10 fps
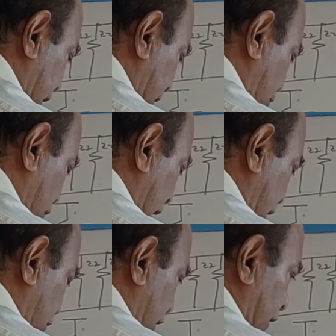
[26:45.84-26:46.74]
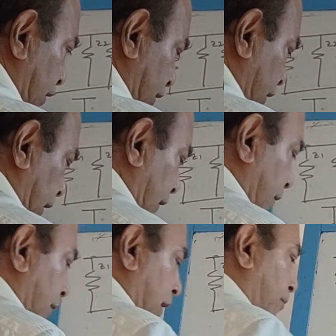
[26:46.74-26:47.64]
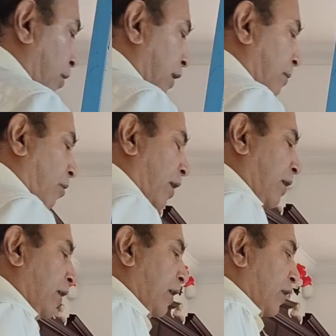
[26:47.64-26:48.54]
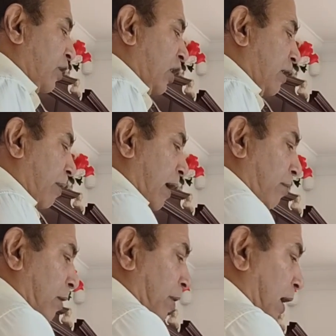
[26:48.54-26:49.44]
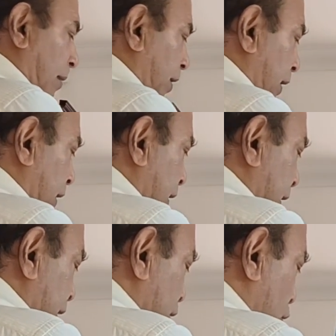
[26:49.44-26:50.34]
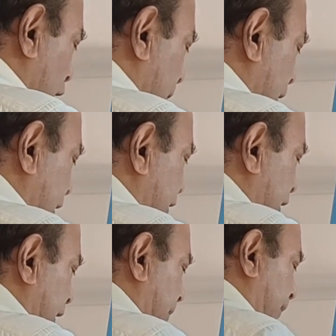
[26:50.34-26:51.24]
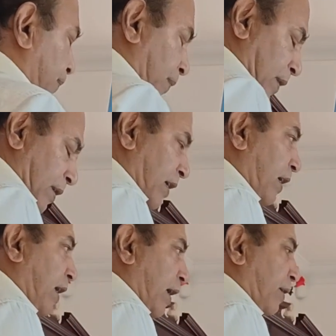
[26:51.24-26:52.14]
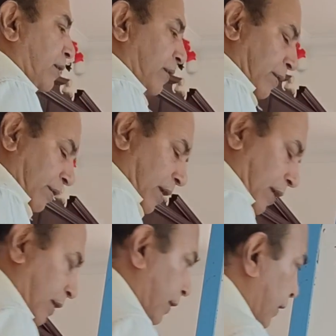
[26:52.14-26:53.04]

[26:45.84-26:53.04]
if you calculate this thing. Okay, 14.65 will be coming this 1 by Z net. Okay.